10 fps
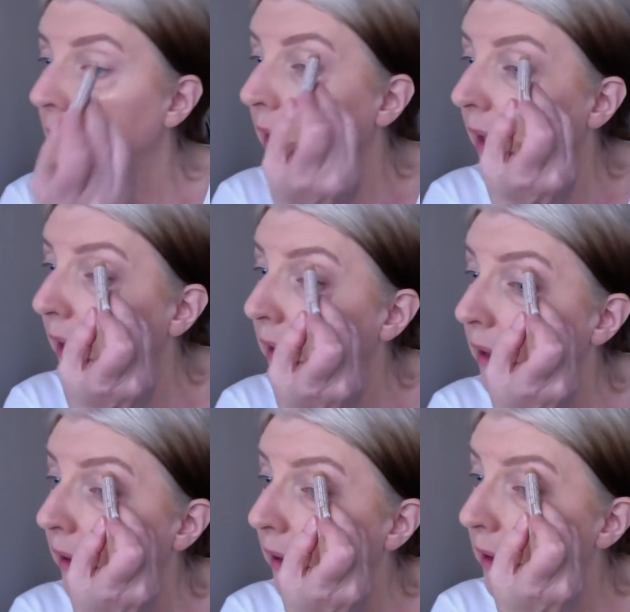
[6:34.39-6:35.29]
and
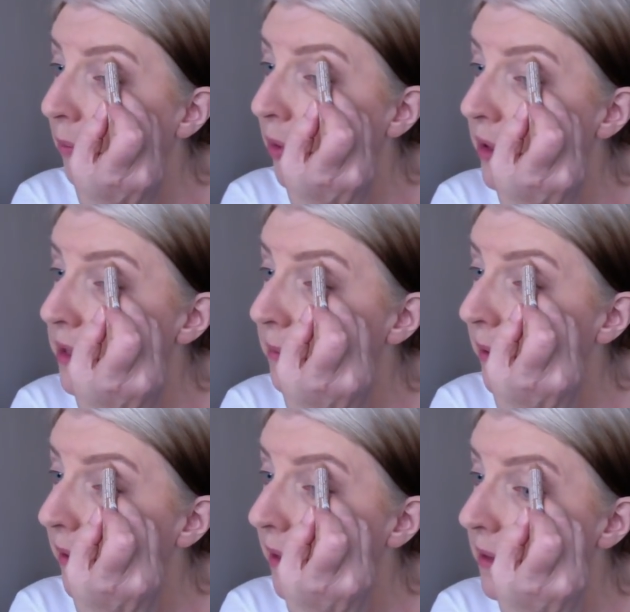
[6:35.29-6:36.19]
I'm gonna put some
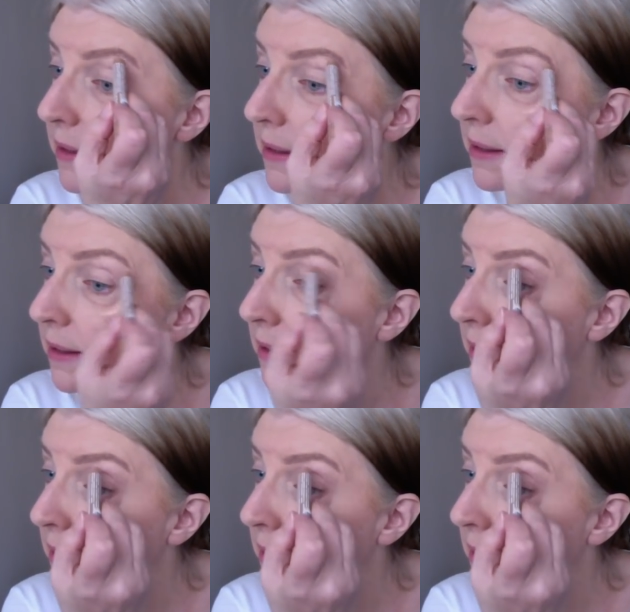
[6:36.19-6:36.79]
of this